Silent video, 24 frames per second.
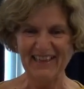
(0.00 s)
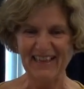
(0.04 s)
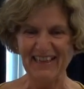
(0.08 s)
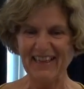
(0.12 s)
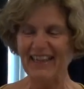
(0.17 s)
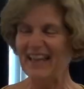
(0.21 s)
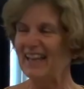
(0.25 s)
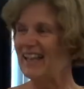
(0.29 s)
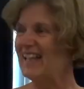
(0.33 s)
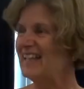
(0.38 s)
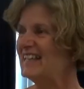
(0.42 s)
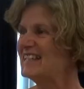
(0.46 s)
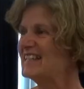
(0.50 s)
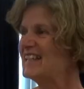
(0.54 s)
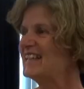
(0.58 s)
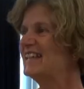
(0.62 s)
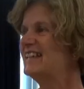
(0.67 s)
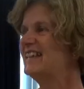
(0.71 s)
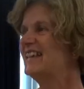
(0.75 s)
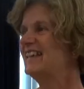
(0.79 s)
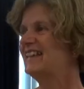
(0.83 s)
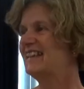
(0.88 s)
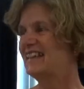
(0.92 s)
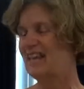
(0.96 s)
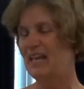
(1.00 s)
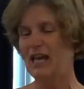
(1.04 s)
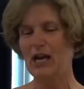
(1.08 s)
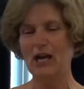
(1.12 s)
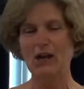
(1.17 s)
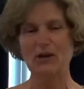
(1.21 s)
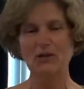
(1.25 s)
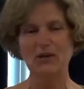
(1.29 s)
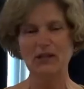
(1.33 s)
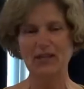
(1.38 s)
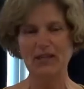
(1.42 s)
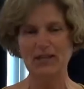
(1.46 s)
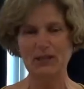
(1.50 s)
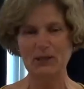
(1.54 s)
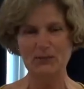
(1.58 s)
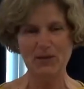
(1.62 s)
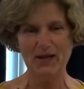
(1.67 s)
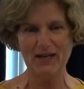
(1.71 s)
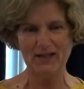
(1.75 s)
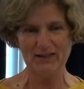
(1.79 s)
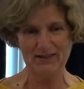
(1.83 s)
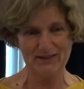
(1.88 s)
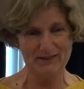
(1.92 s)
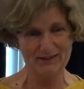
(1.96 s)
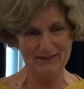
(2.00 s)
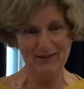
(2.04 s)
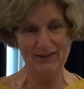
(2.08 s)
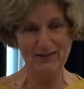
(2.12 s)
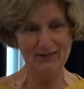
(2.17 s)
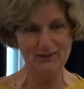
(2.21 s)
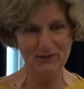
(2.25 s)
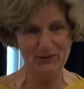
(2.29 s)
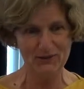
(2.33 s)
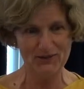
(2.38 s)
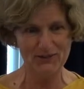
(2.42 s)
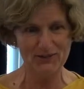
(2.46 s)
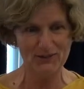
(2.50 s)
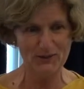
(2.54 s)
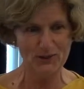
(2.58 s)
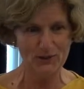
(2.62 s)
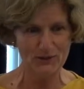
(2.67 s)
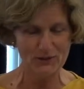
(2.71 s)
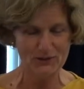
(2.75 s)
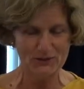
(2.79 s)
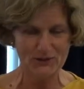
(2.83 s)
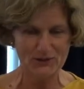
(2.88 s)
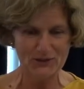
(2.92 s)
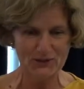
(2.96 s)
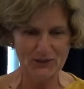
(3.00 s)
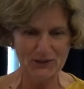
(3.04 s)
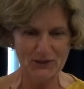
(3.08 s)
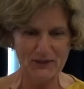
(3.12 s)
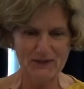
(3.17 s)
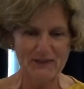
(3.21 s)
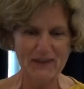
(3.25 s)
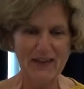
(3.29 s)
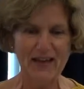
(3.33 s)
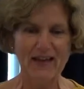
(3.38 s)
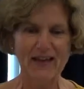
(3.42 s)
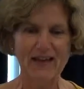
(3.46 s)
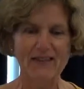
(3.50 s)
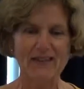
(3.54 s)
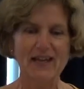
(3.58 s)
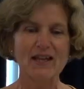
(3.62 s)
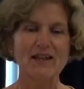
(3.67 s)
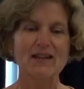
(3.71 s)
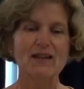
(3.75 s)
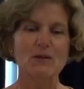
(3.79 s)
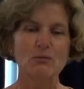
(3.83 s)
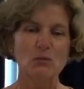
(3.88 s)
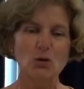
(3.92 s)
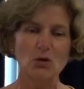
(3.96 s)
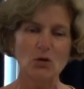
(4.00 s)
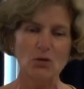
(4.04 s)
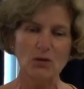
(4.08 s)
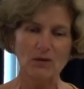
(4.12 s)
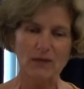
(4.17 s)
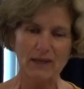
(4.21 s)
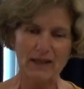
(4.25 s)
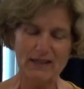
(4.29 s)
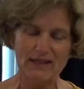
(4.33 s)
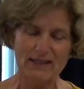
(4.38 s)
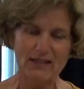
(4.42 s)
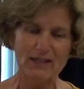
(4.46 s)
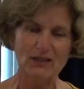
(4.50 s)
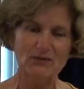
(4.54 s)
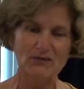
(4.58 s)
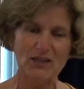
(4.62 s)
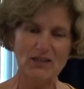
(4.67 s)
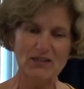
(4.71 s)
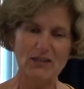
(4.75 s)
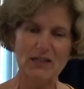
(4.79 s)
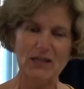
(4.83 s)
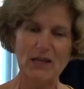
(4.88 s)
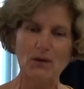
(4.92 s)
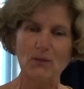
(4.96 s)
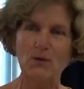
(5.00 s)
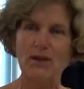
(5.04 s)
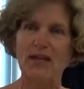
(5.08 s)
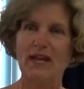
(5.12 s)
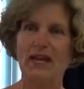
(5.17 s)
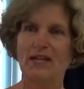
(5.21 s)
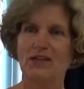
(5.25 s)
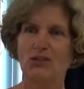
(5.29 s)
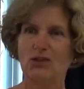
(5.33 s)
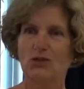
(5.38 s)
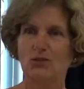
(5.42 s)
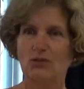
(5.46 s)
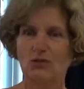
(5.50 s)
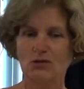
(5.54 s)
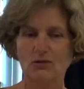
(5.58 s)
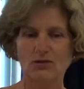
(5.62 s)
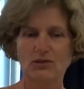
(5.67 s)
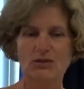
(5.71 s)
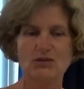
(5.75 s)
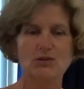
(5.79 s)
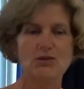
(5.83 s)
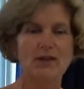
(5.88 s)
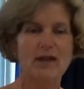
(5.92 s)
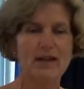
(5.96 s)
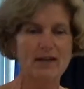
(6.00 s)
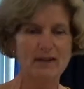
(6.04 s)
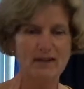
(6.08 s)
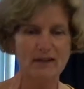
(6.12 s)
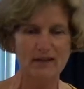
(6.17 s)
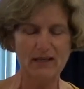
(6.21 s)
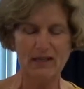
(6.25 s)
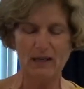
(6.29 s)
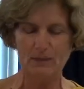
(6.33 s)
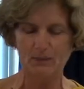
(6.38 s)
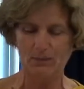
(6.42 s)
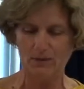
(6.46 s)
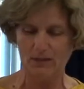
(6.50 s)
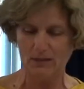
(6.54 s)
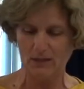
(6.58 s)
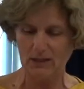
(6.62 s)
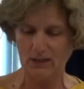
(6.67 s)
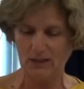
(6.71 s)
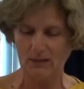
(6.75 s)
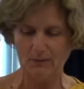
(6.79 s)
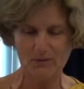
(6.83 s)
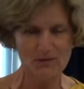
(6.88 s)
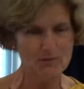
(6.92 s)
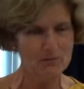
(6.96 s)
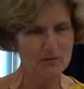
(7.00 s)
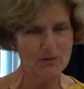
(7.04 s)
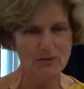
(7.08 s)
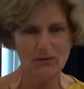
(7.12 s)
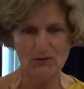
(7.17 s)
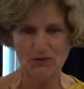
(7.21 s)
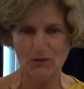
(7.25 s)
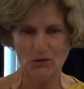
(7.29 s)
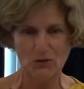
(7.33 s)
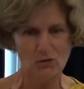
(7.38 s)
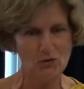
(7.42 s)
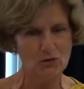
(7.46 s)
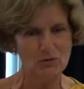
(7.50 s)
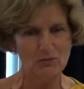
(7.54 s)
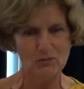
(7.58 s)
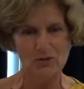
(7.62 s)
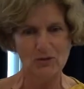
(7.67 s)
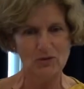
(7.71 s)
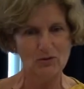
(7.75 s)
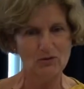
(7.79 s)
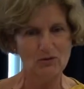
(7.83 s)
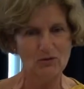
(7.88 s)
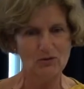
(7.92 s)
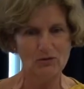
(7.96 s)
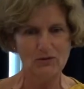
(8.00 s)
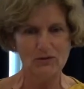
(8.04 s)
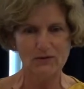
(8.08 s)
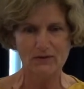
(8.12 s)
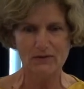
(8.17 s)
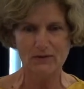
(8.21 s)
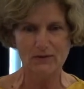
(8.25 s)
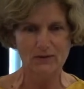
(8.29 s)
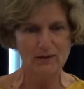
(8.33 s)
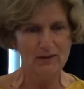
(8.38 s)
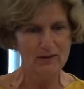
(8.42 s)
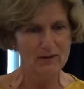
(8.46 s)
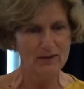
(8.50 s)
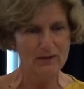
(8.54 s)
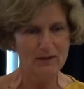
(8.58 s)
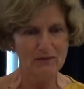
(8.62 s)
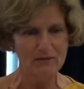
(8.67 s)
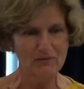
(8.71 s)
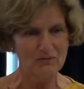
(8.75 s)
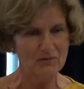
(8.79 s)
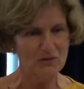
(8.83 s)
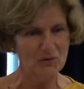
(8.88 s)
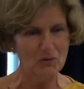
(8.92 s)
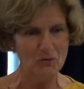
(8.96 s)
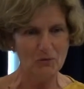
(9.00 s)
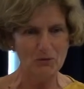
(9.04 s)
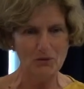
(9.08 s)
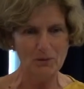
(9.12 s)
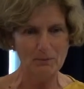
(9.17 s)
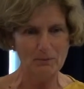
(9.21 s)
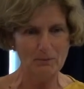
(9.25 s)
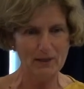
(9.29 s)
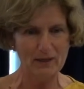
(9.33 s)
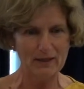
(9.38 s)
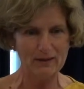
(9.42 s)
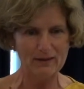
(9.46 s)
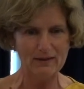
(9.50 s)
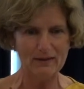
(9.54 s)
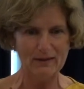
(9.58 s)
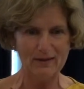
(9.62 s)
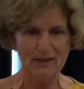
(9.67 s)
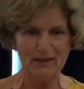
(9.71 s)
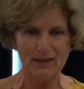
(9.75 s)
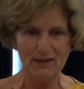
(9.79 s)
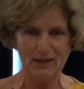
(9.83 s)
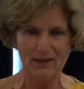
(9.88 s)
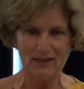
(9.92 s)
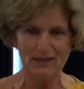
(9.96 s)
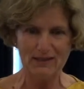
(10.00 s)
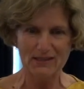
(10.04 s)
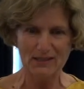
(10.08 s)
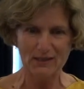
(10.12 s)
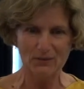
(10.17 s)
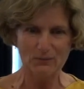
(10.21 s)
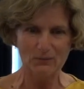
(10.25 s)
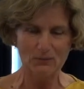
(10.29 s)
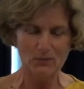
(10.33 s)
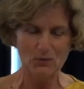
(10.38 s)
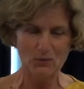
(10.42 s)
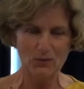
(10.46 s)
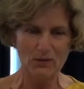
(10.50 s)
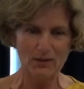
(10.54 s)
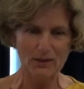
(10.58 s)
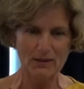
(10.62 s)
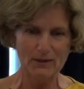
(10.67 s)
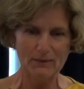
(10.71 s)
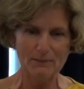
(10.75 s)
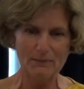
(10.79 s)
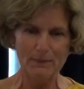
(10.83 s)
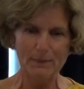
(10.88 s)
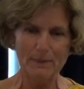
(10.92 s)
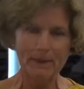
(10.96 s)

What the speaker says: Yeah, he did, and then the cow kicked the bucket and lost the lot. So, and then the milk they did eventually get, we had to strain it a couple of times because it couldn't be used with all the muck that they'd put in it.